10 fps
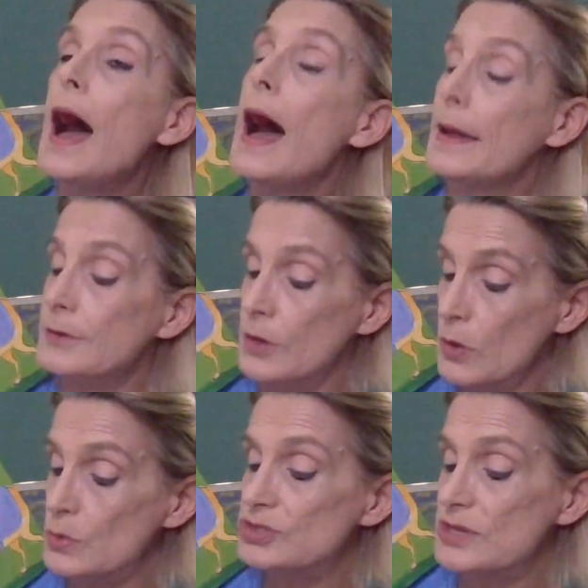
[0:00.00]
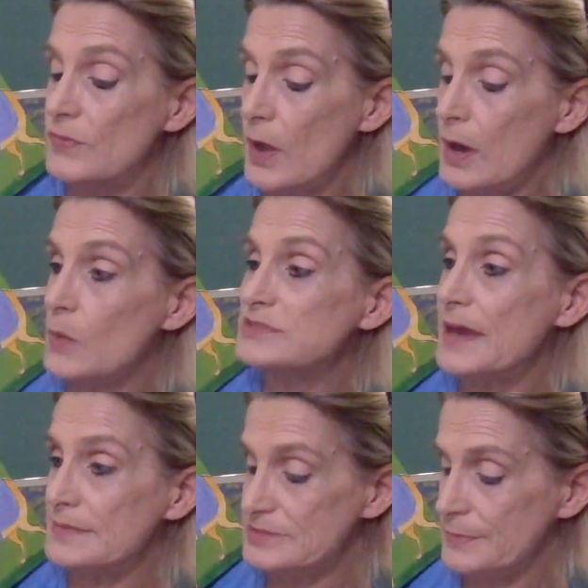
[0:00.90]
I knew she thought I was
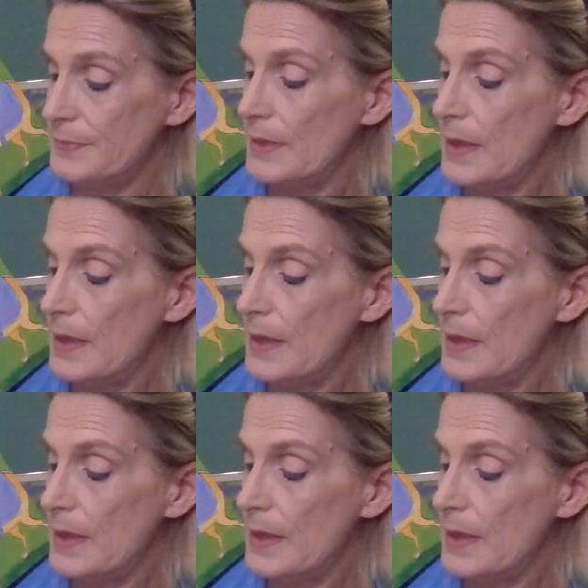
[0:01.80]
handsome